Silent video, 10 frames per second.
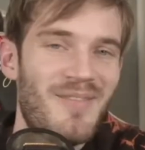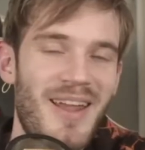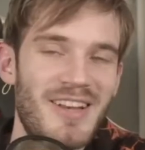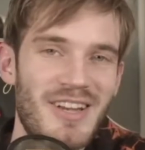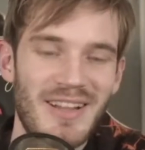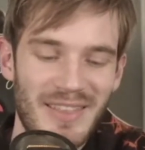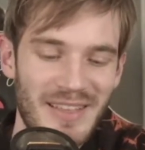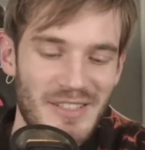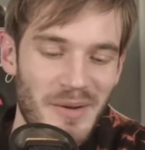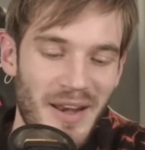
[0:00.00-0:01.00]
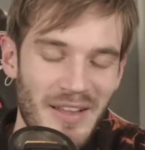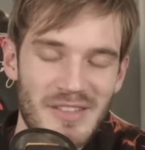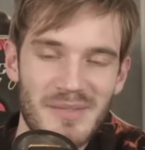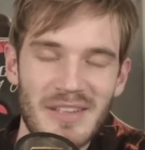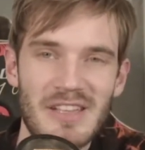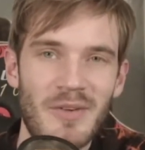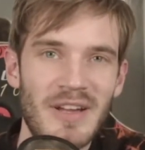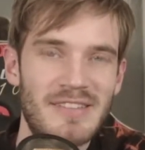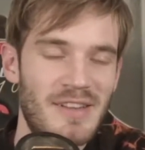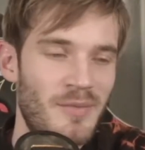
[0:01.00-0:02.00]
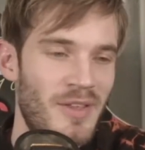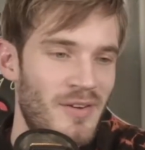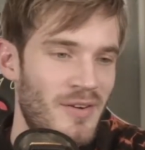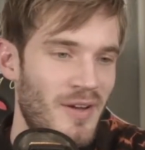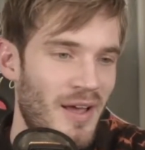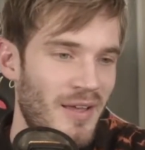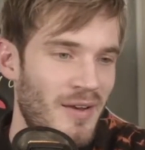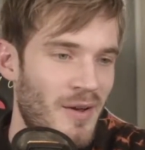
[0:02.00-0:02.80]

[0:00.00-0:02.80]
but I generally think so. And I, sometimes I question whether I, you